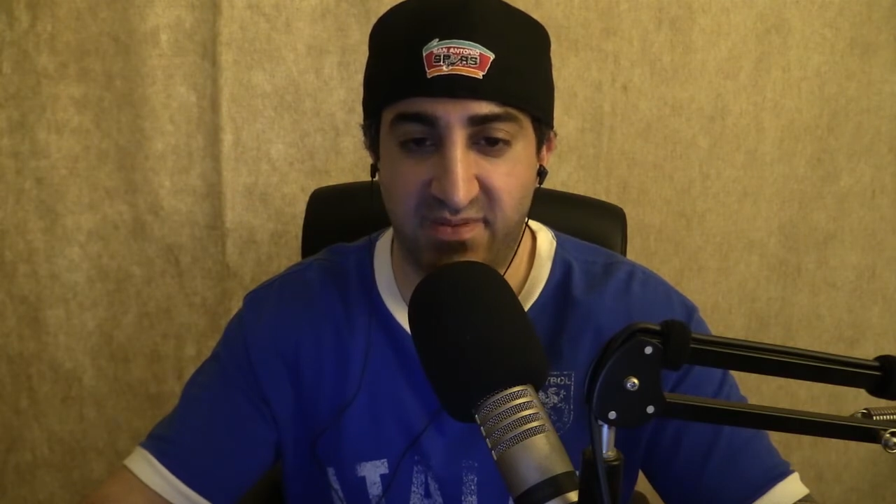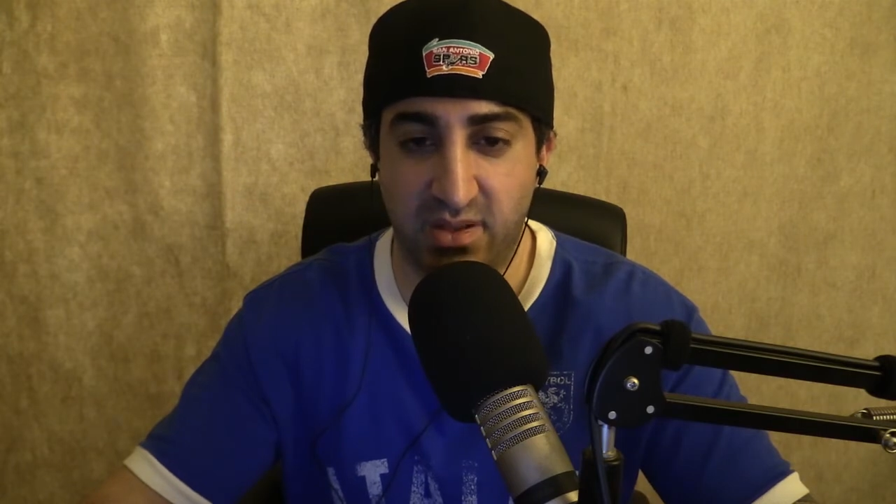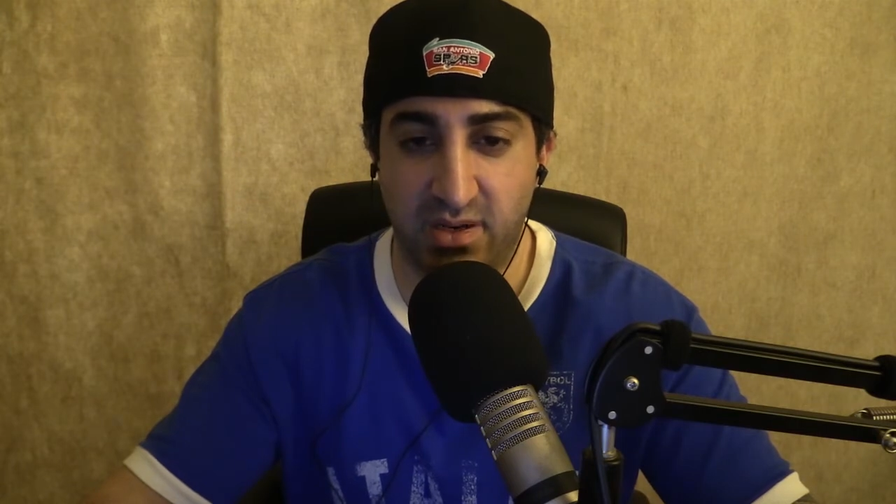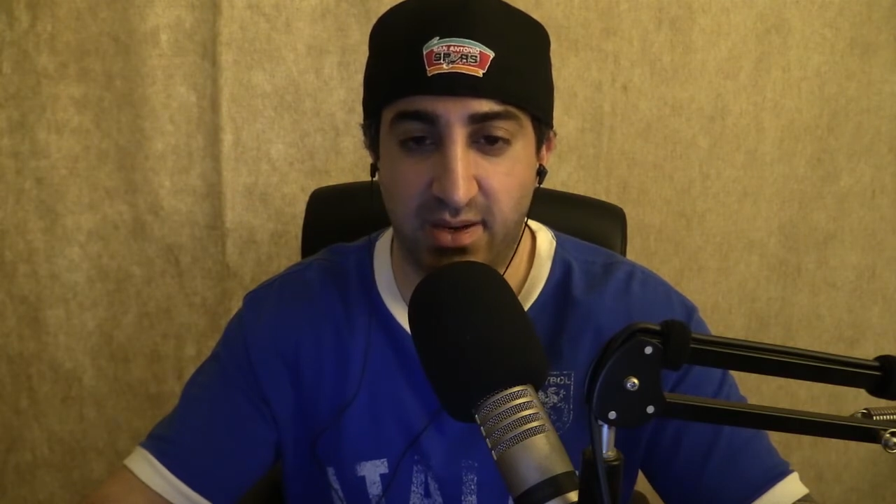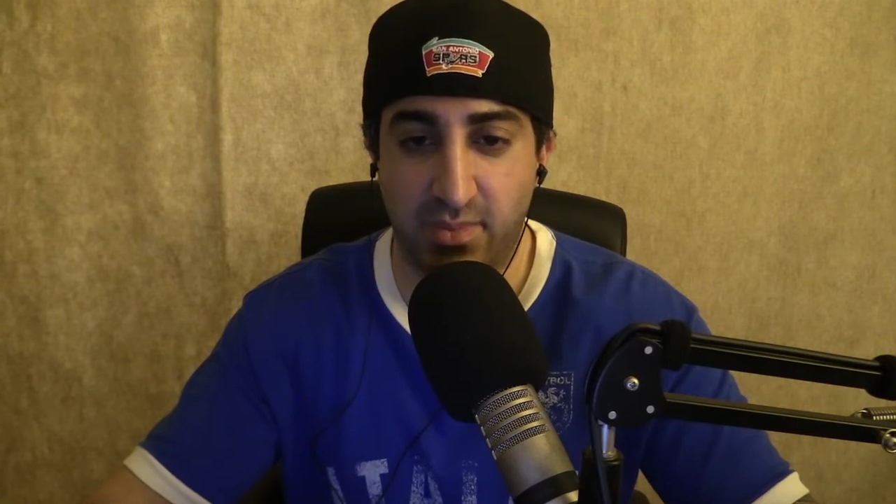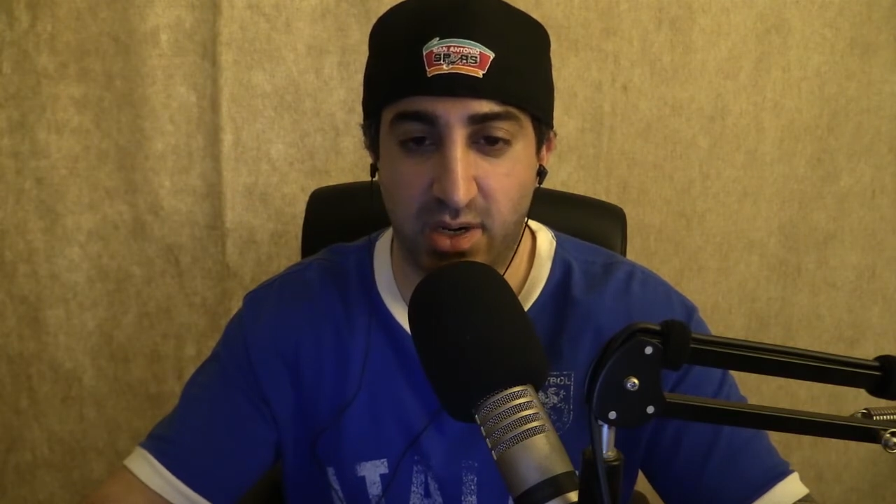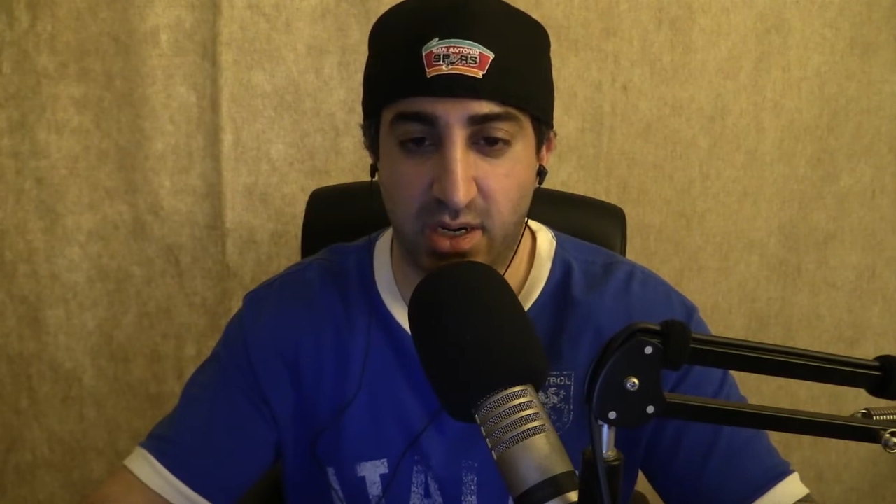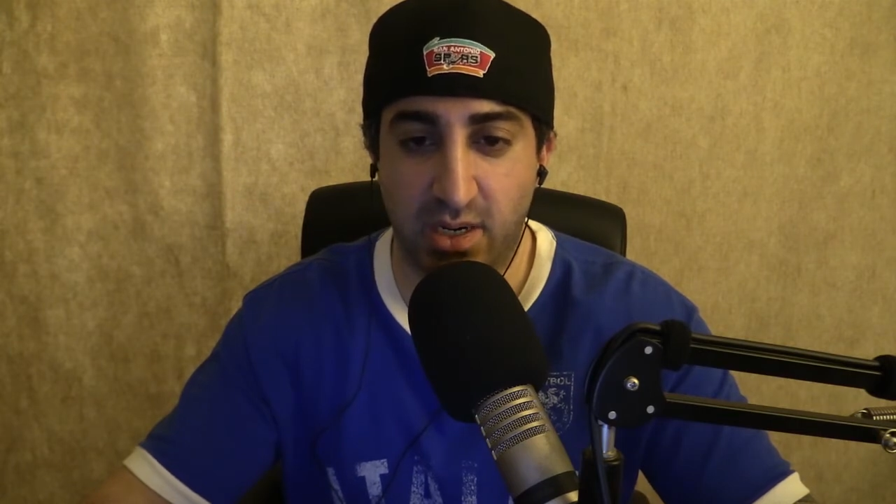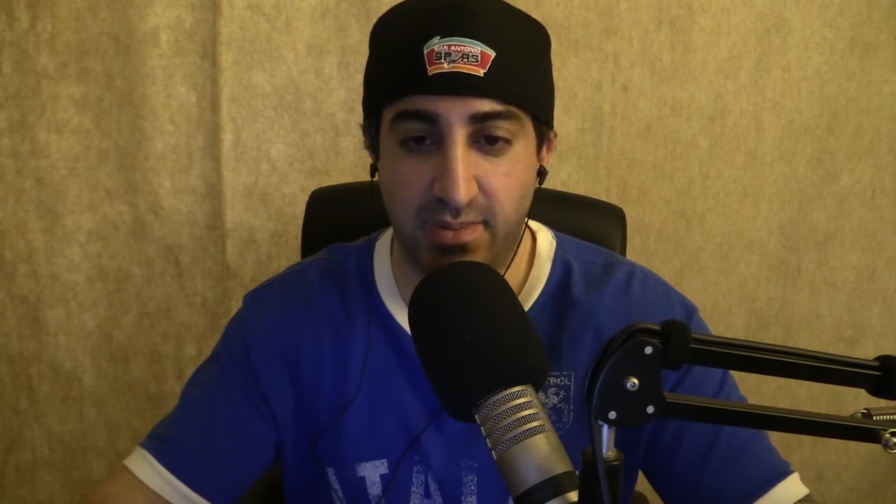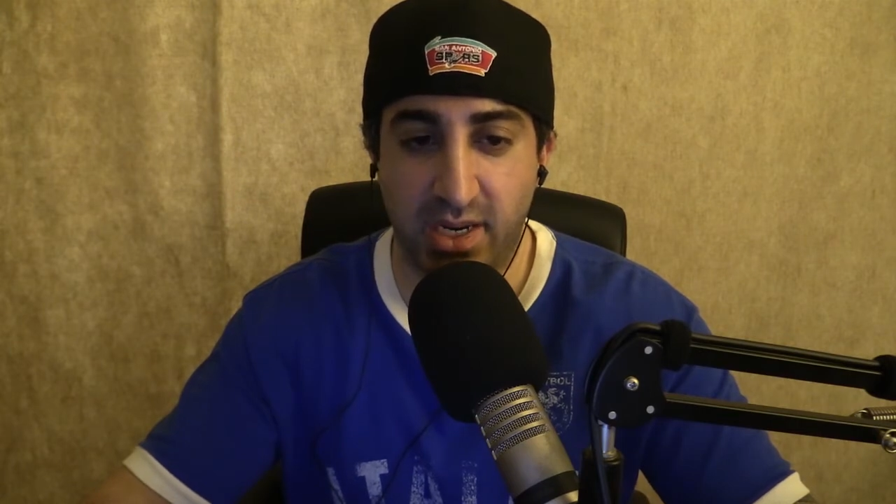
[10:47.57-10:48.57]
for the
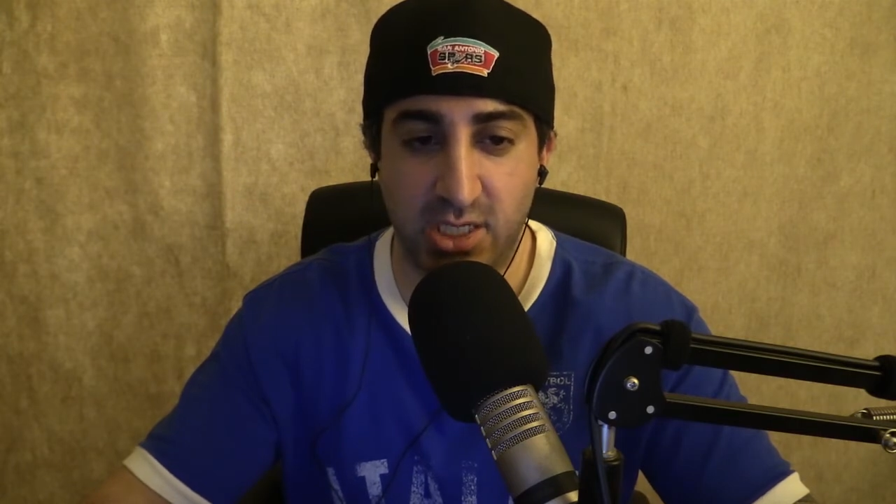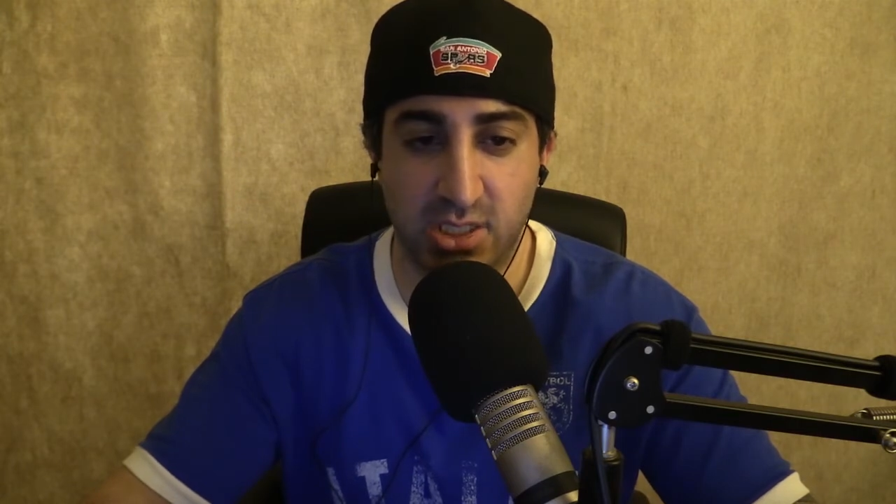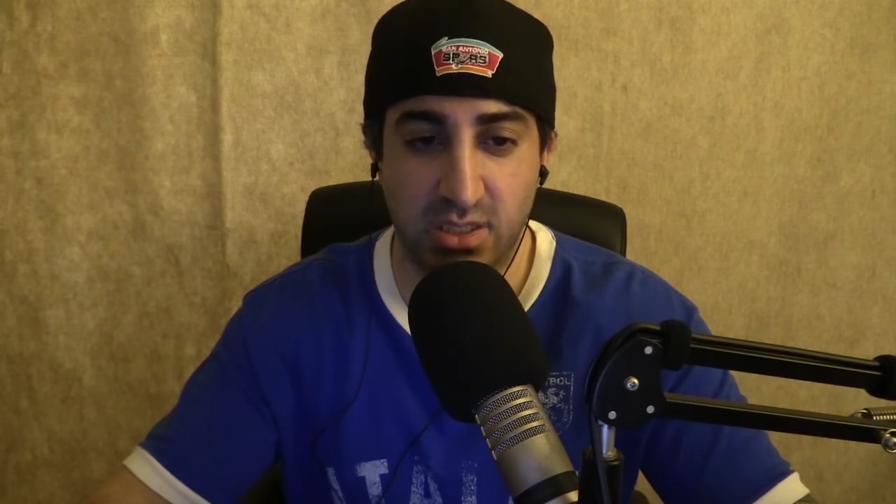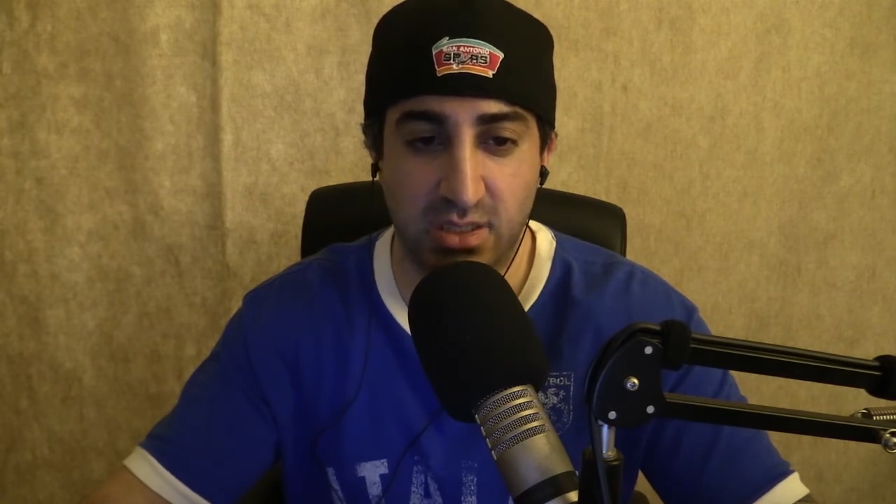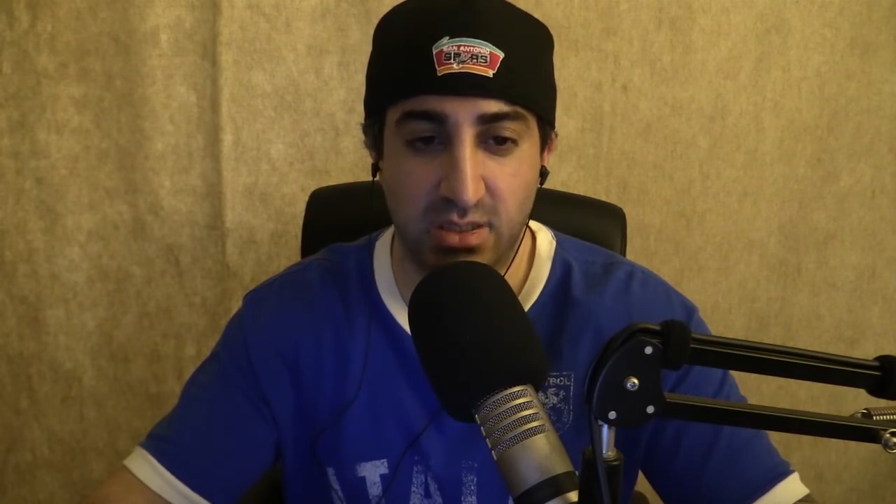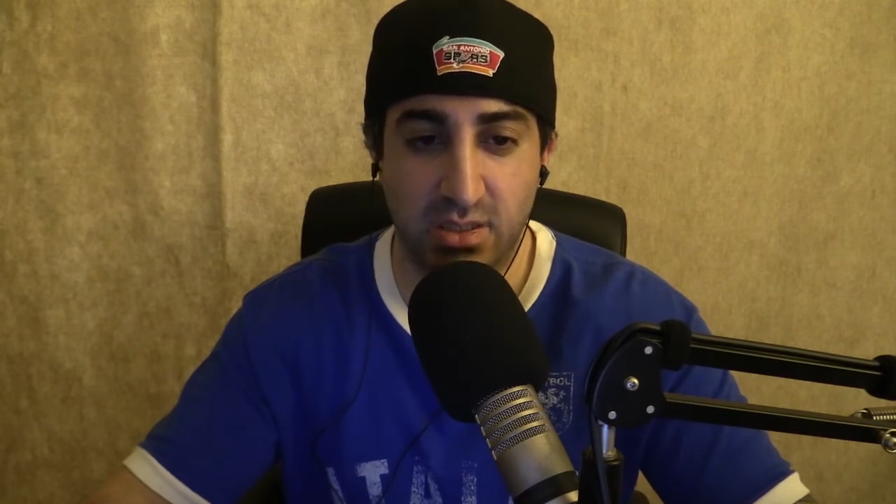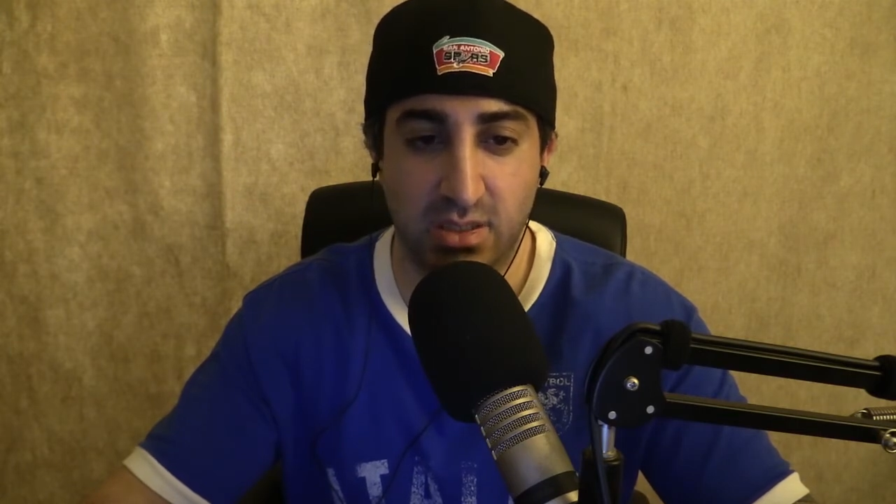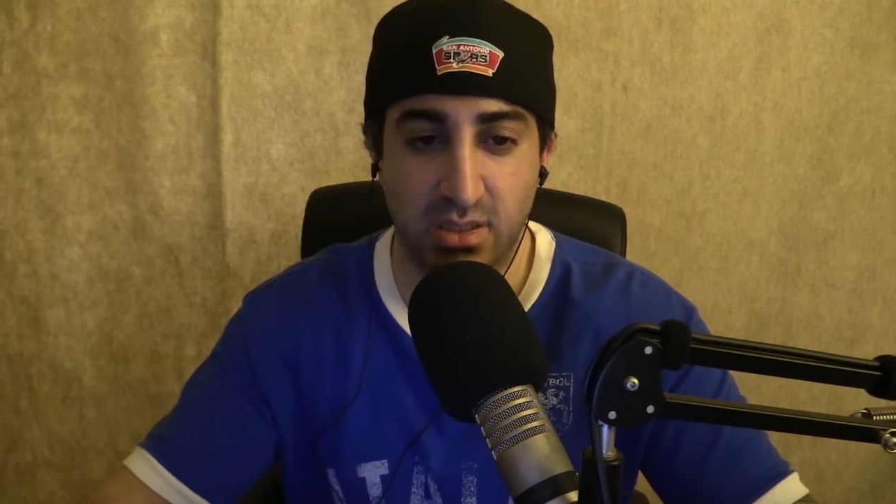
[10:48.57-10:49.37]
Democratic nomination.